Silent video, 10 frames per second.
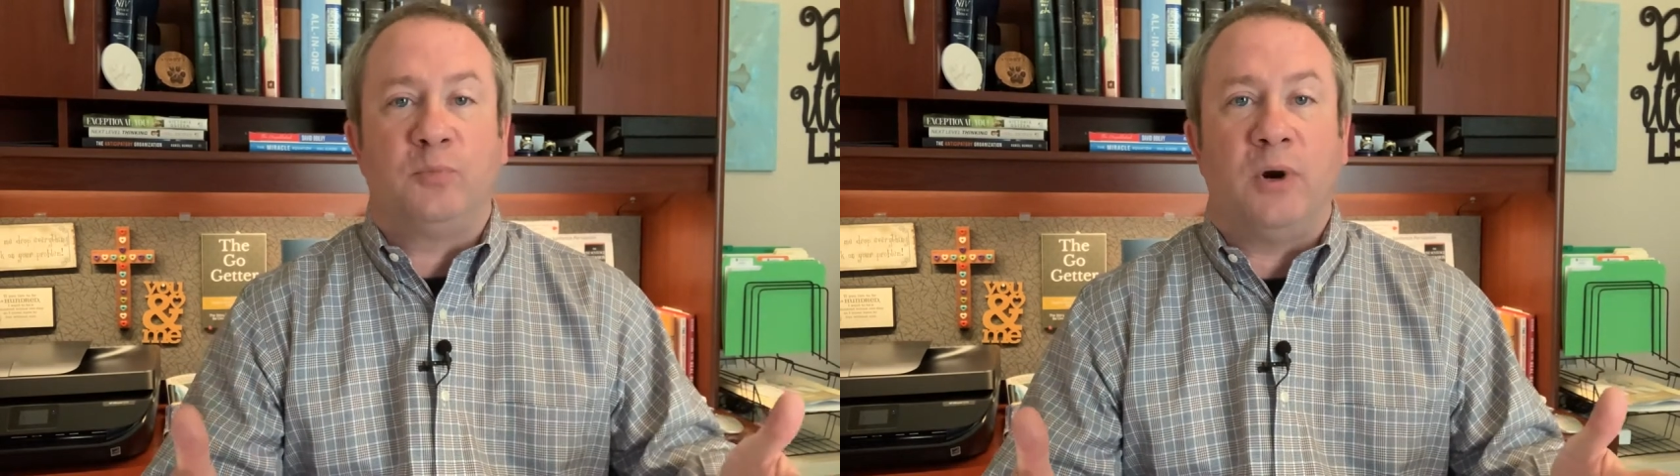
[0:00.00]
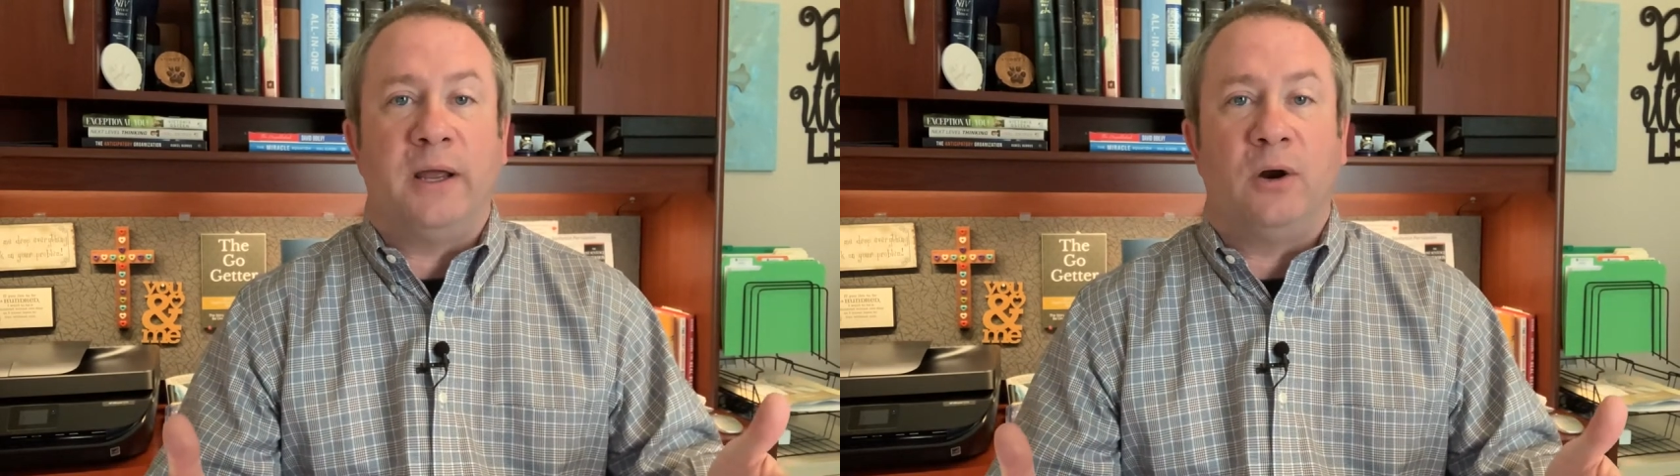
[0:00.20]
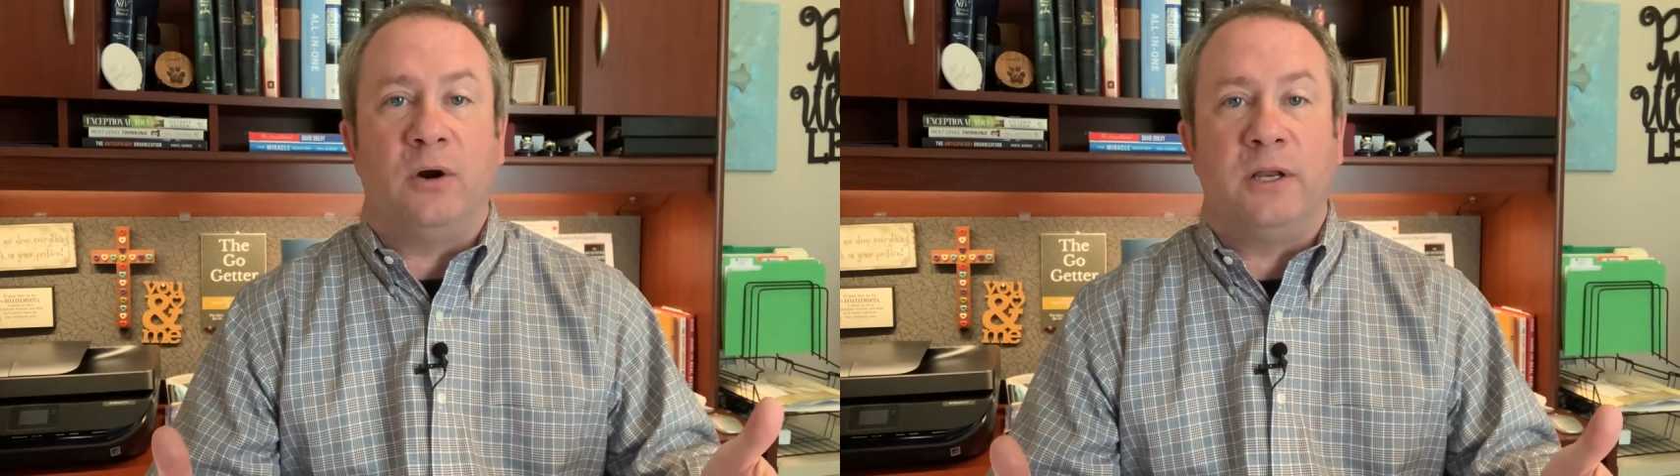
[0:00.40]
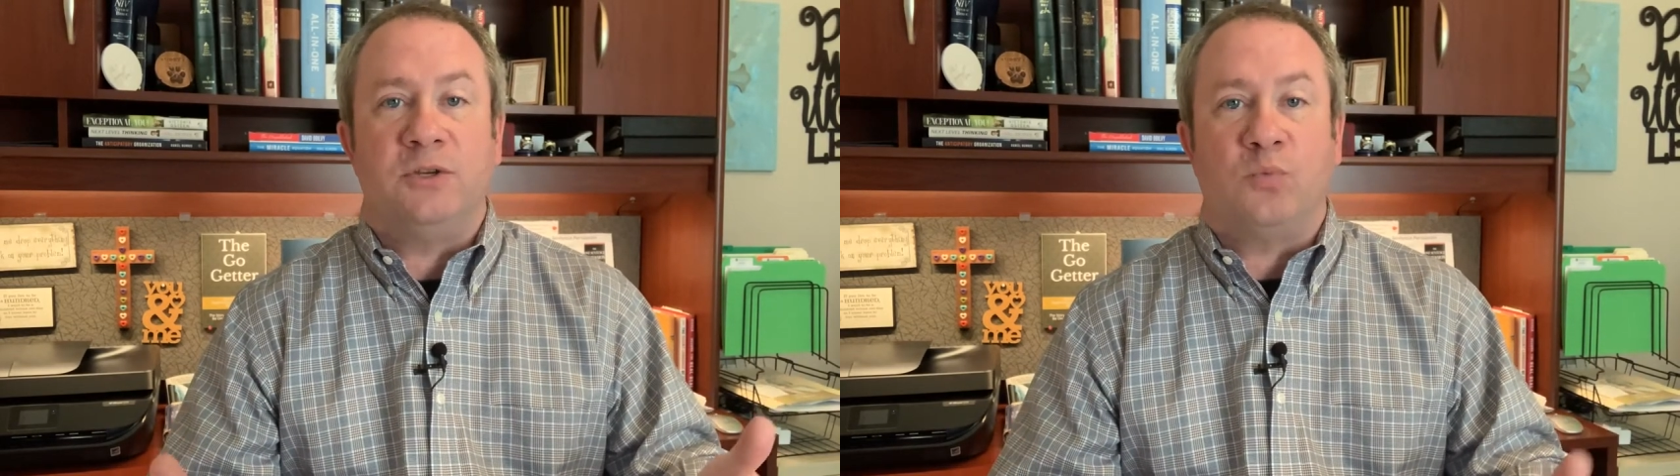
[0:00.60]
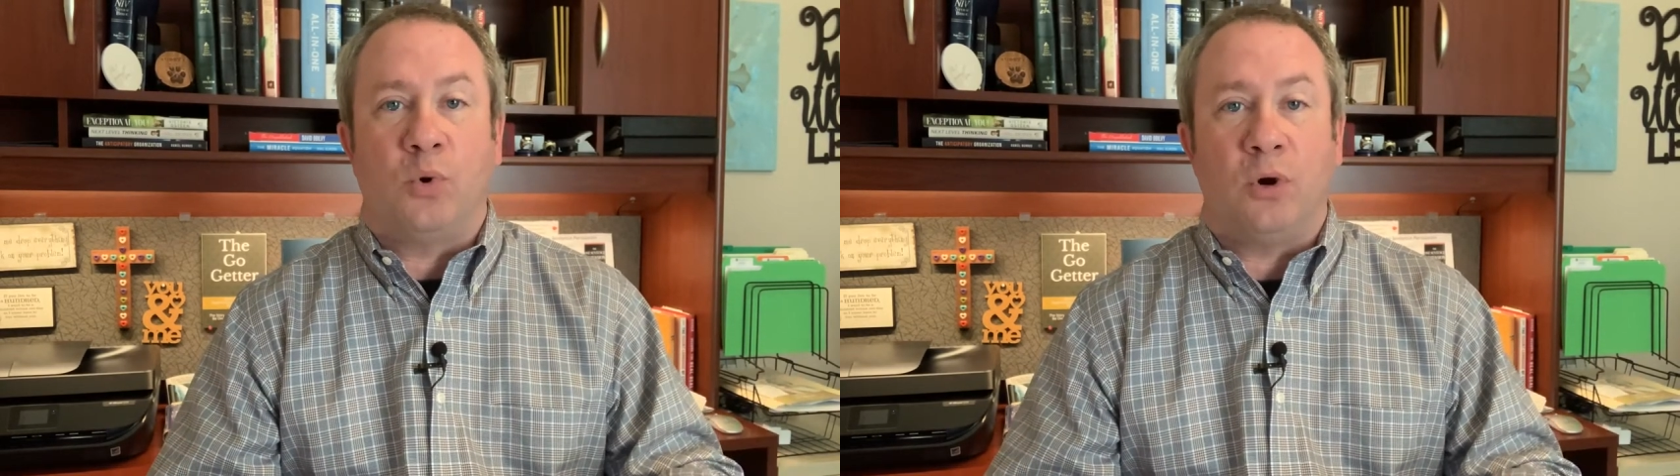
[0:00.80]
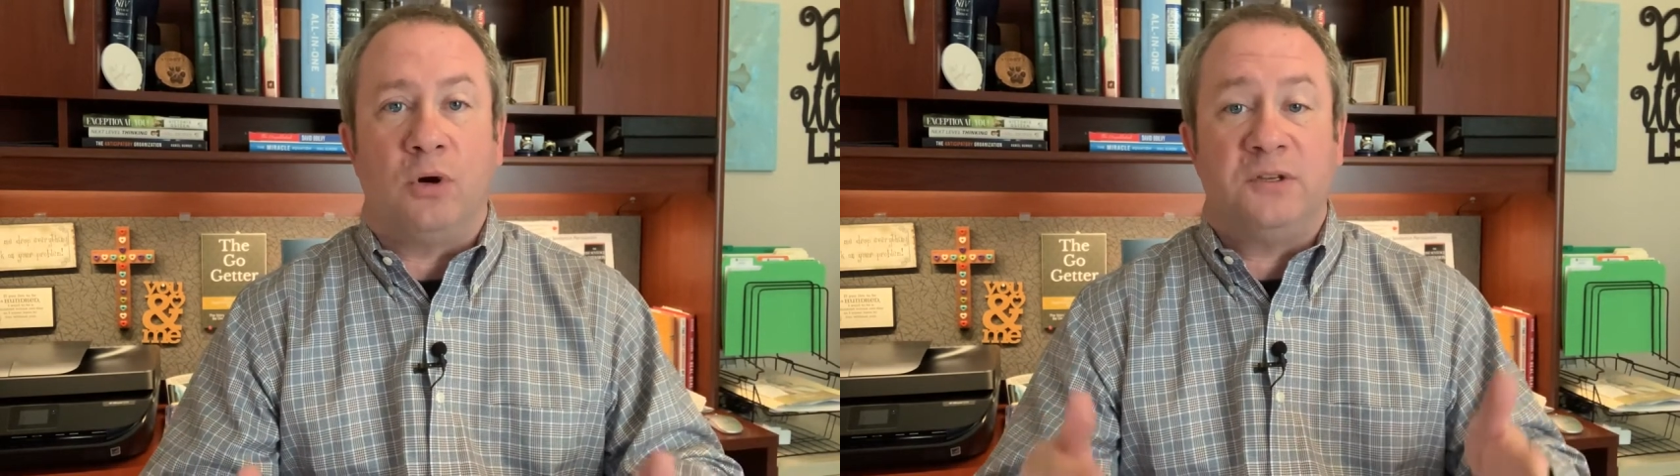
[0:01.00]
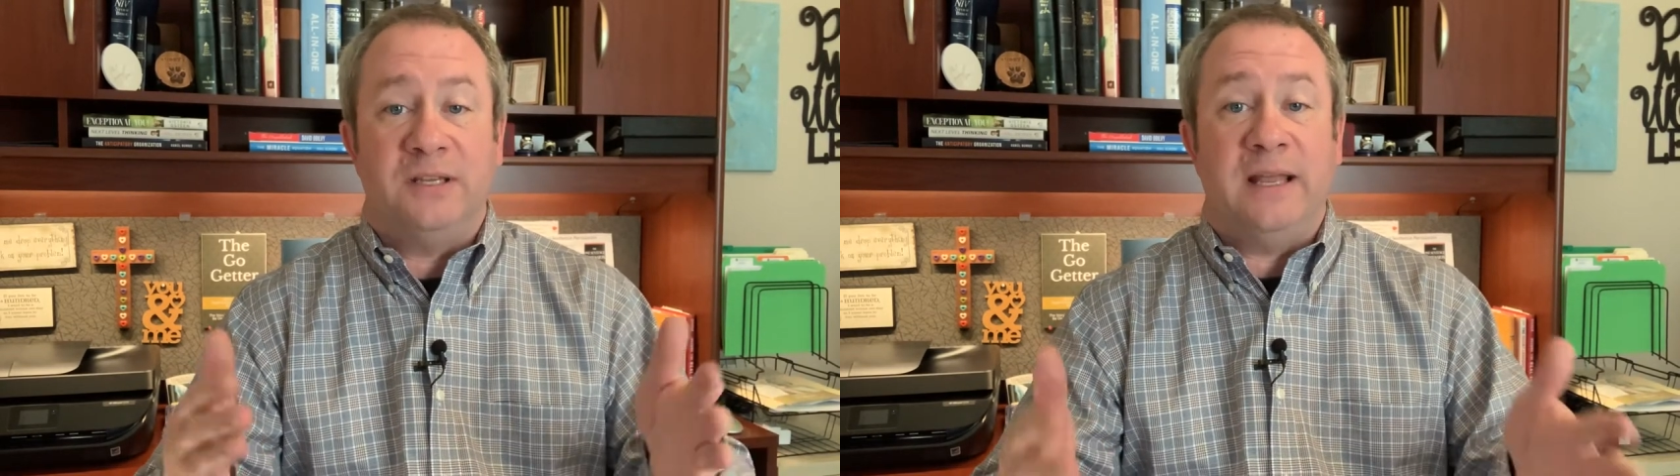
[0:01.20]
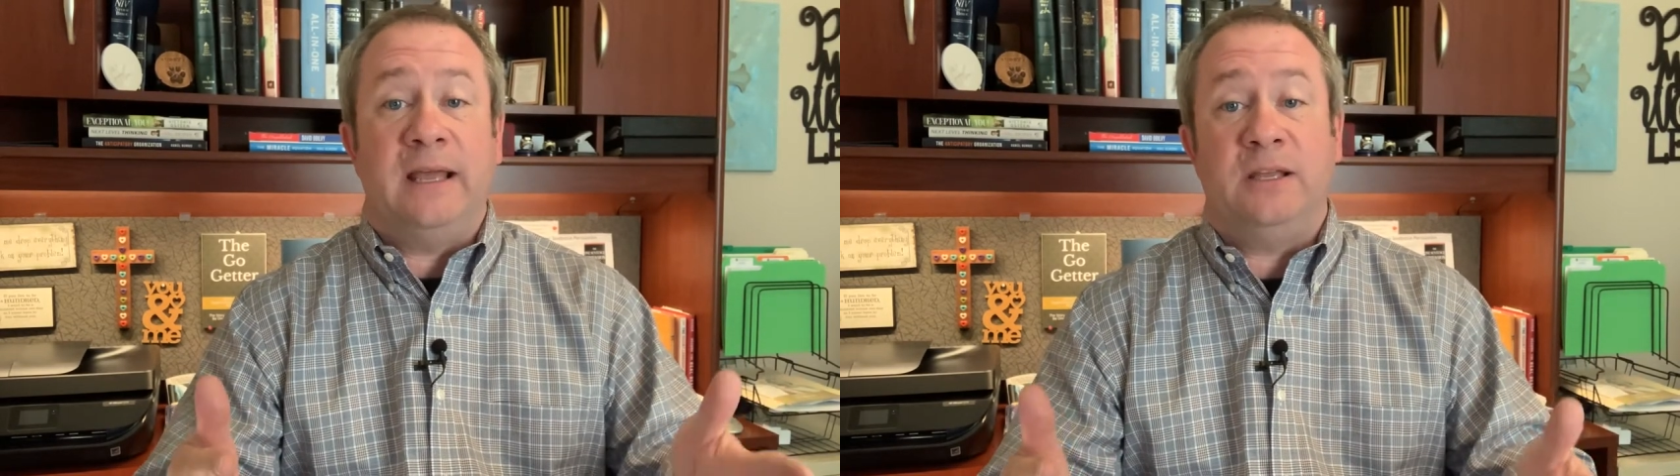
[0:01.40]
priorities were
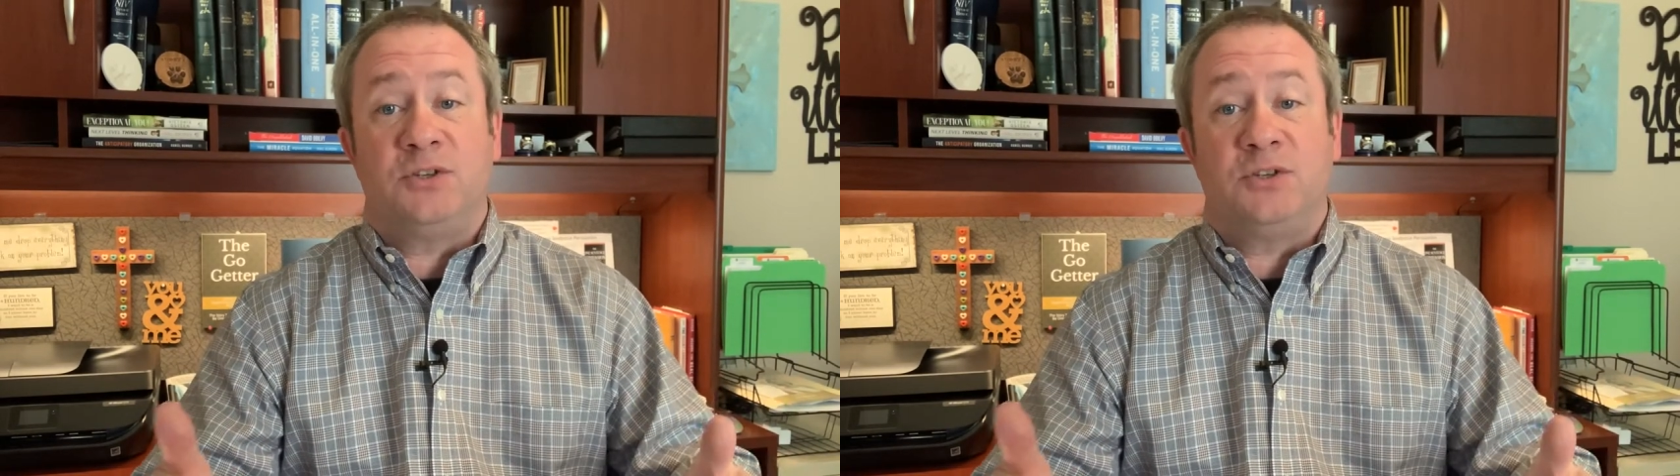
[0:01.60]
today.